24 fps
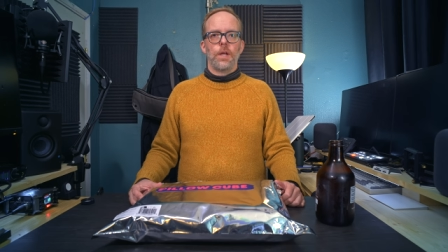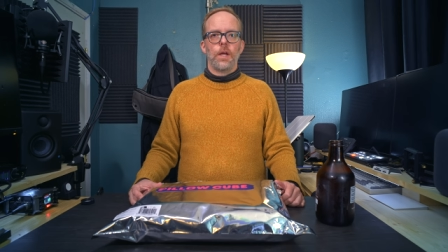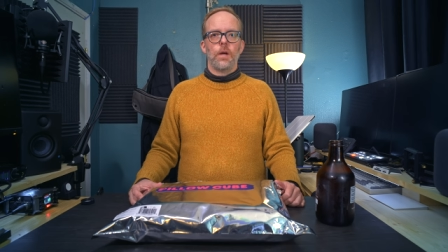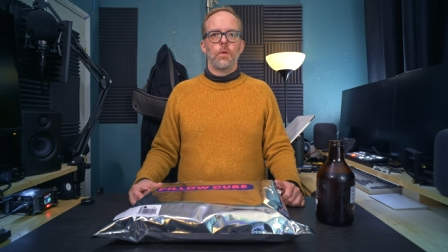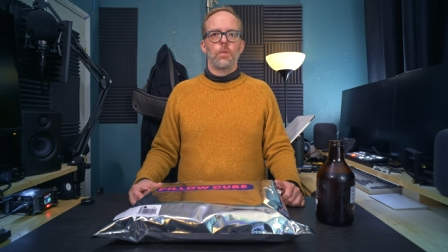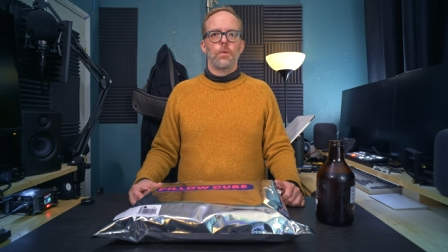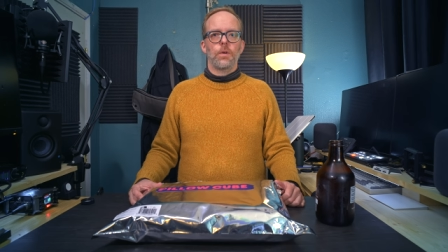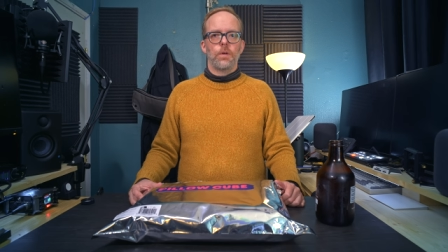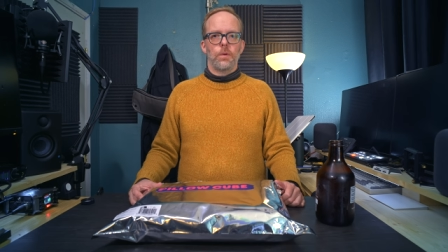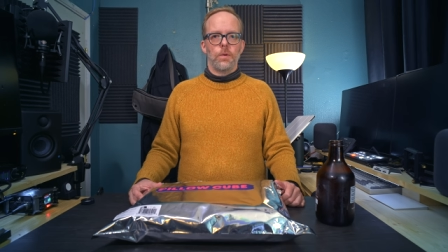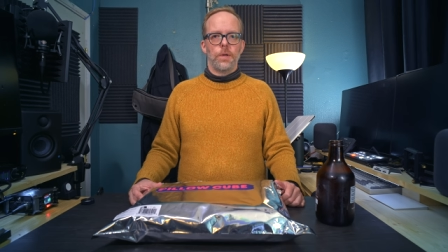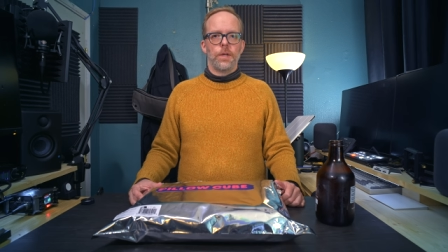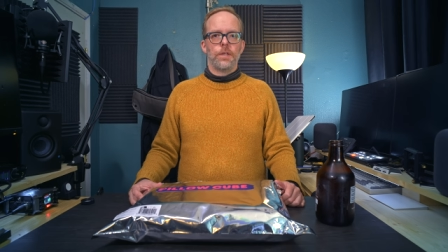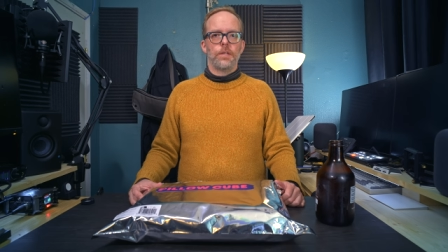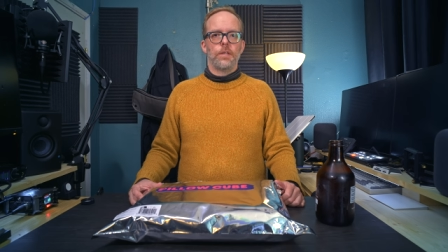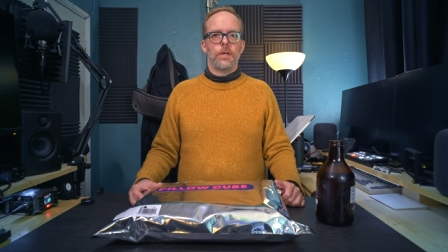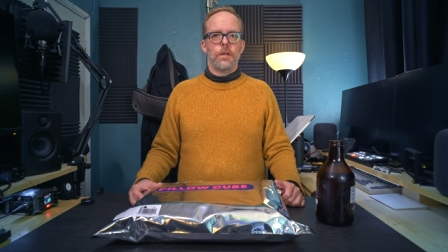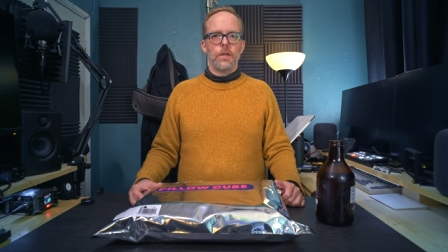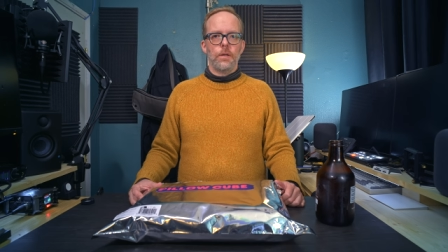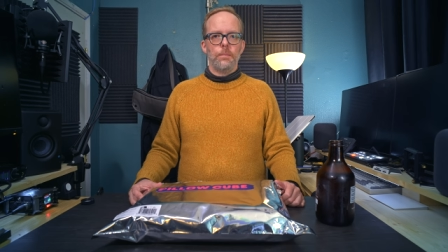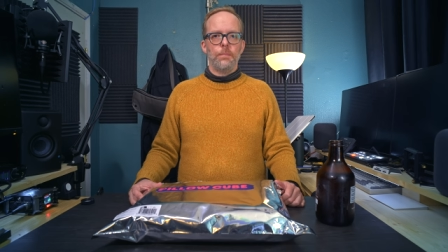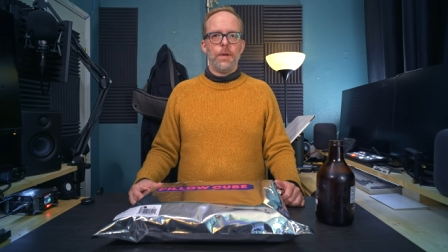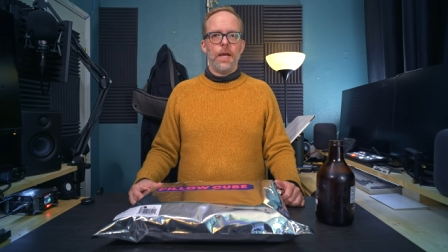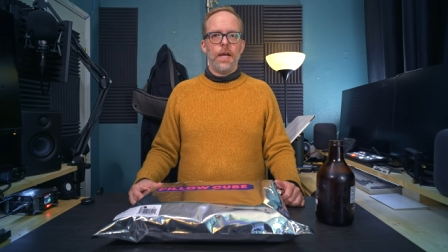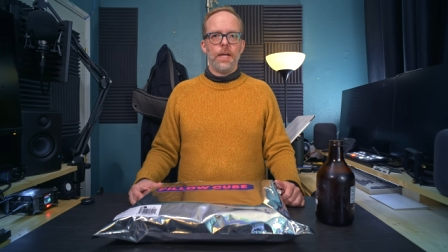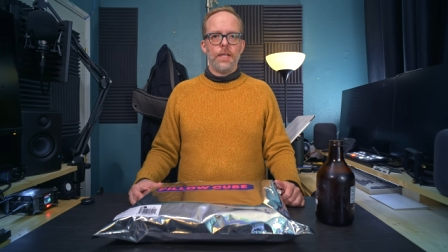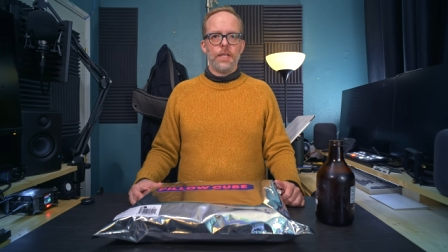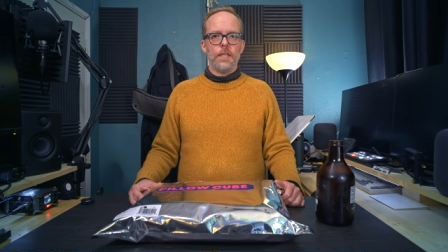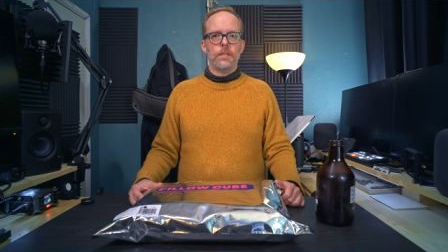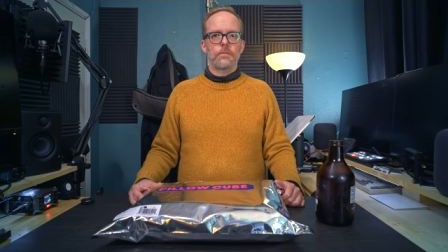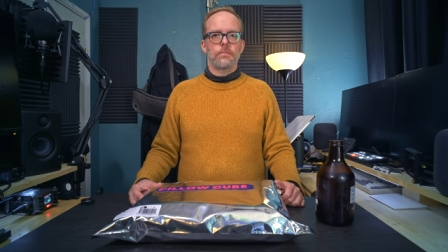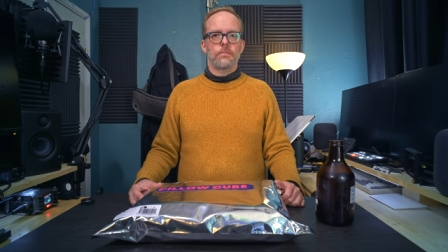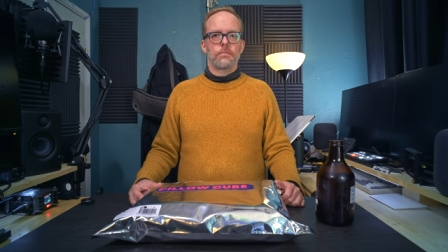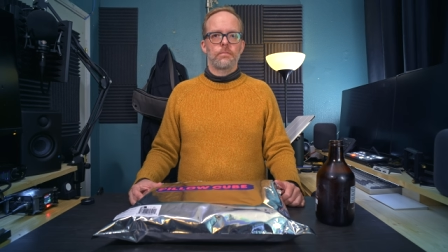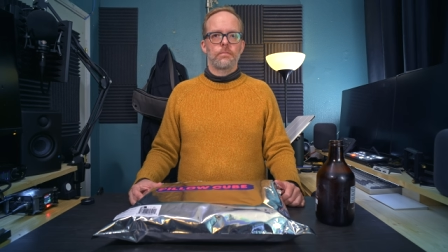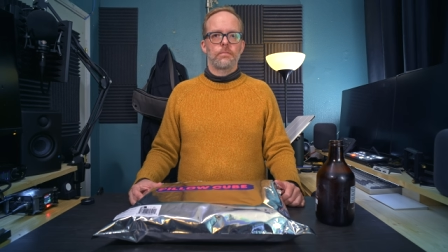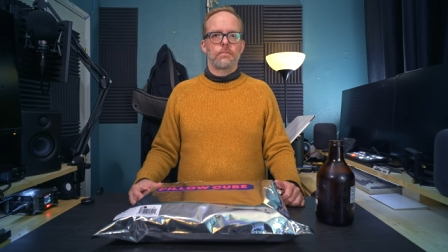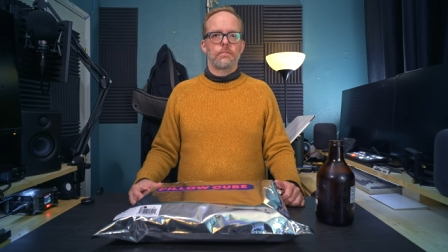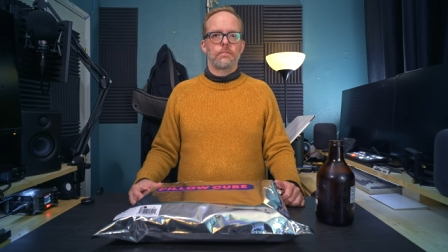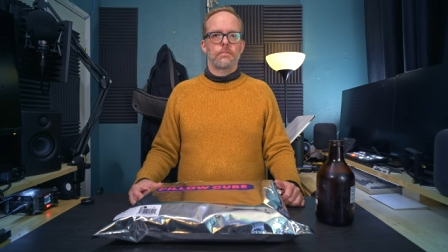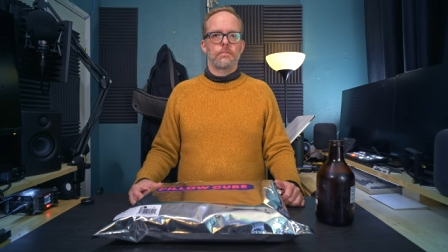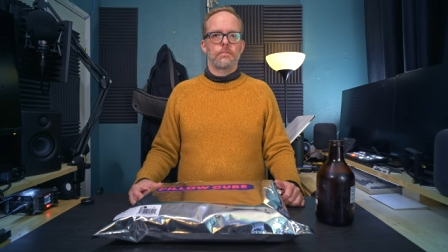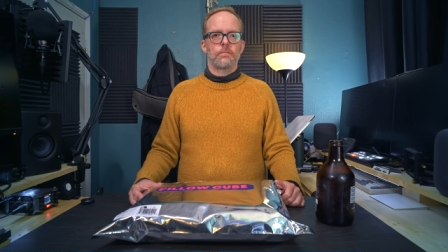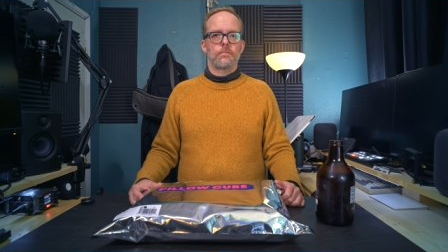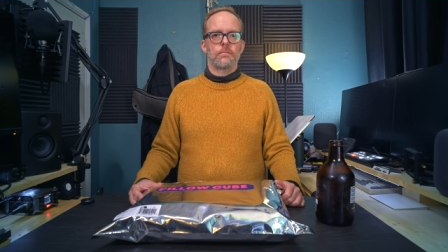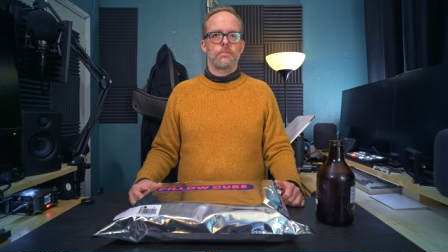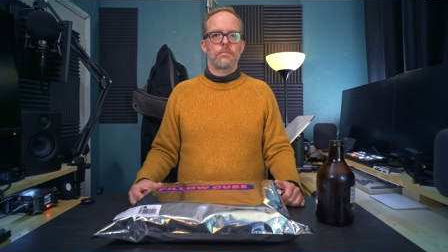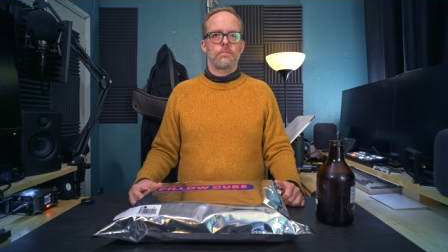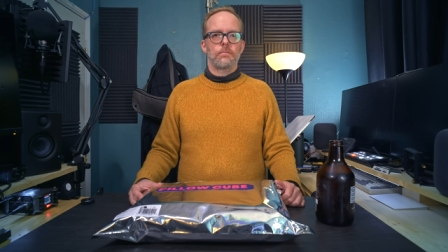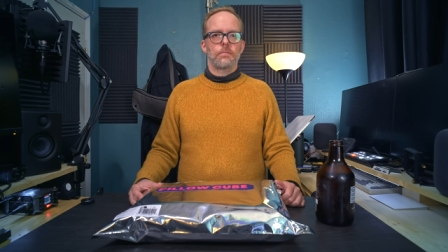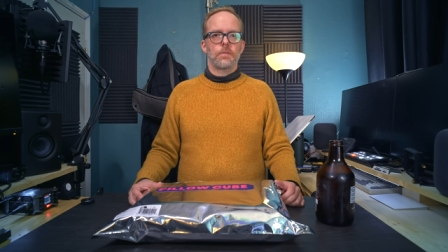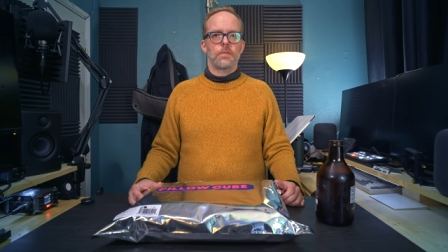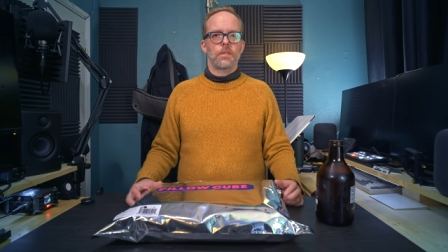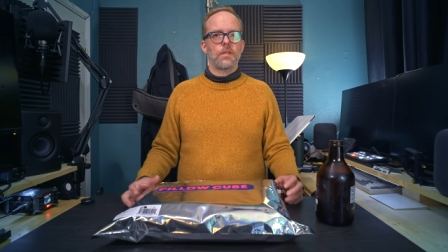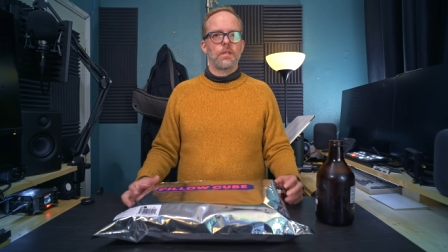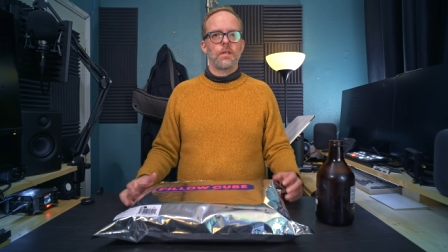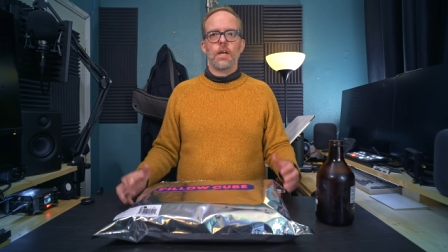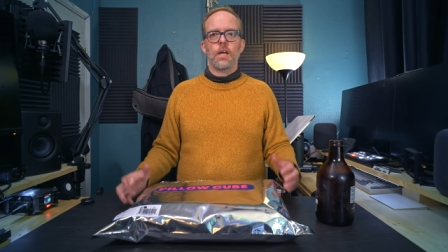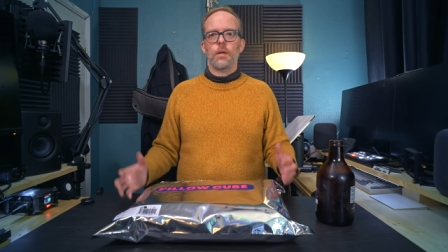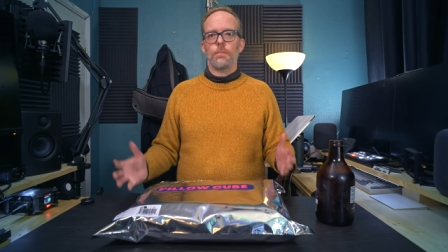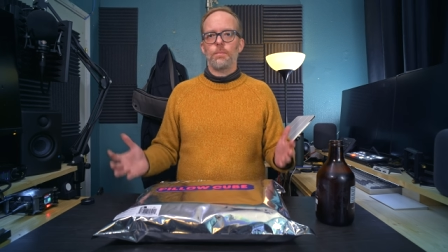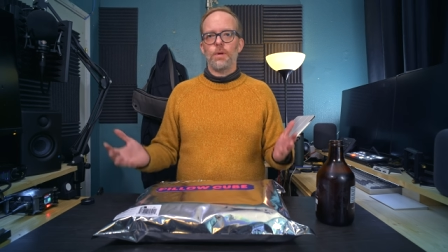now we're going to unbag it. Not